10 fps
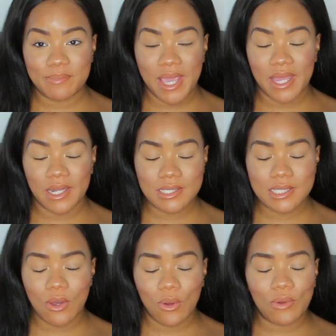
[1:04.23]
been
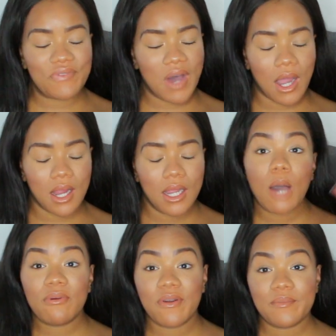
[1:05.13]
so far.
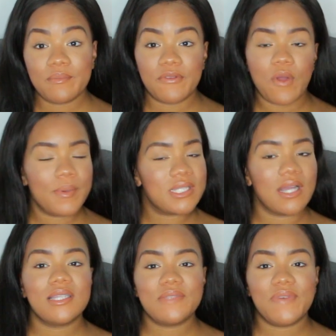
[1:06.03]
Before we
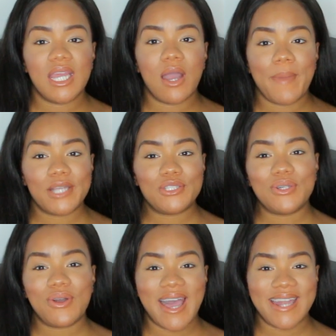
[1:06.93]
start this video, make sure
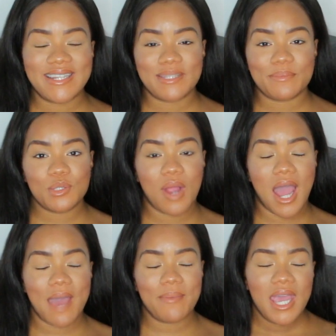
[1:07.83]
you go ahead and
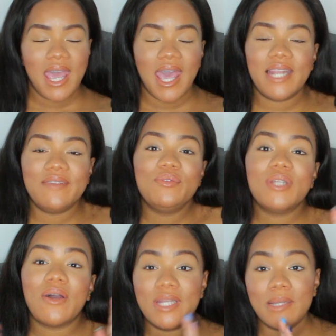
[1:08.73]
subscribe. And if you
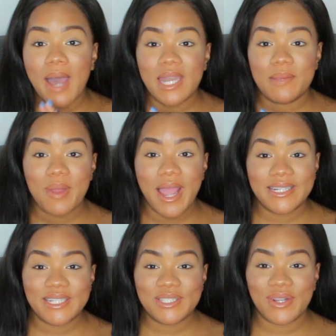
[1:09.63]
know anybody
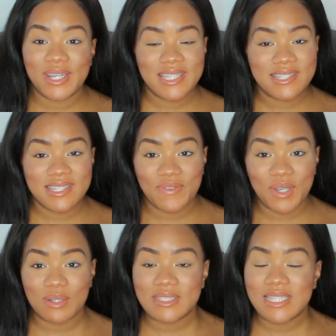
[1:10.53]
pregnant during this
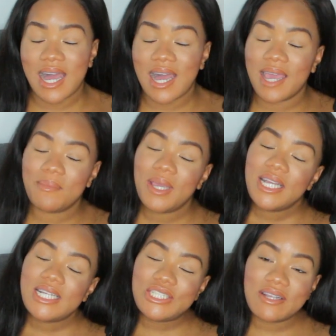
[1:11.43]
difficult time,
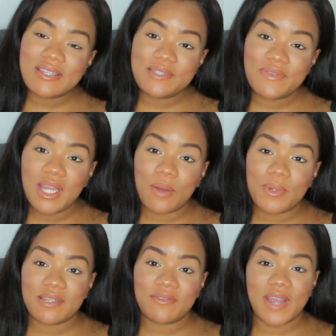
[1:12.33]
share this video
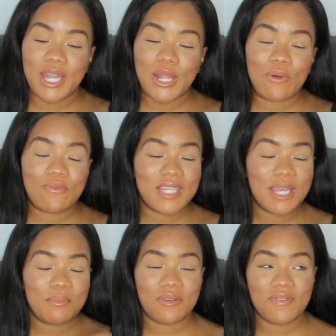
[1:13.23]
with a friend. Hopefully
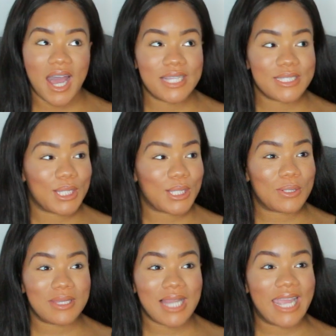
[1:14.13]
it provides a
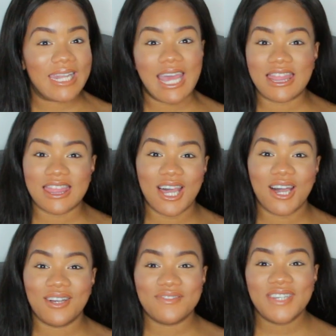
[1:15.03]
little light and
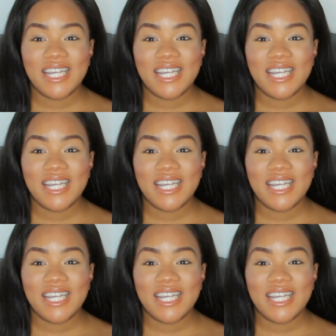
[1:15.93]
love